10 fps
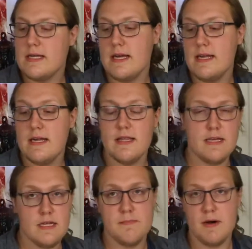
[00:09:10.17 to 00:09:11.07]
in
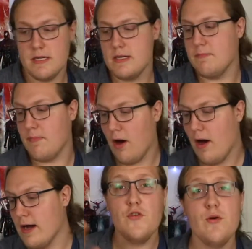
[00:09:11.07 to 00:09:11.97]
this month's box.